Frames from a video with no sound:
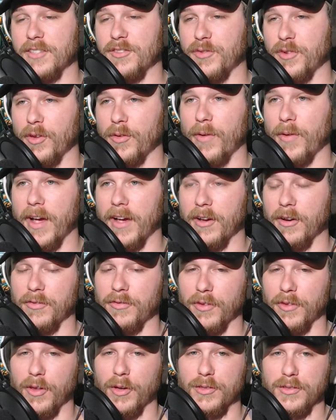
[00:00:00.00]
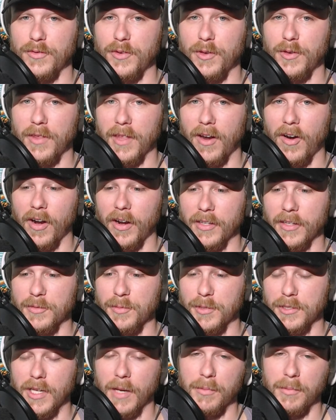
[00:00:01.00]
for the record, for those of you that aren't as
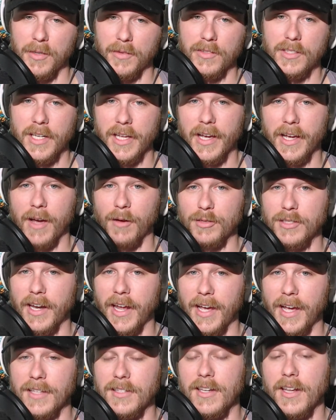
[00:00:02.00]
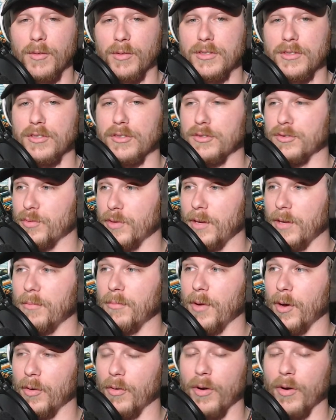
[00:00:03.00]
perceptive as Nick, I was going to ask, Nick, what's your dream
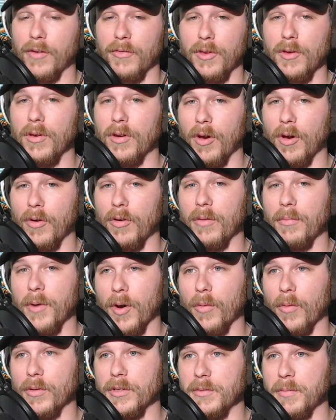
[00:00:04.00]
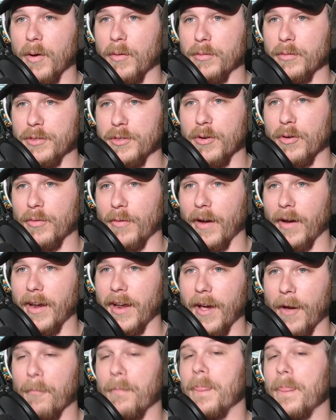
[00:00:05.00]
boat? Or if you could own a boat, which boat would you own right
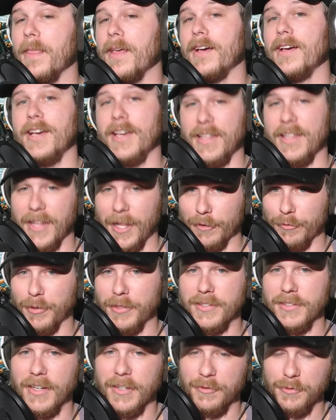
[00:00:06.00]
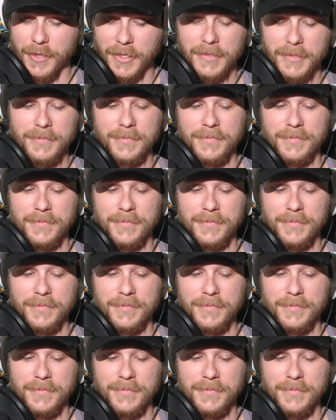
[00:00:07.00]
now? That's what he's answering.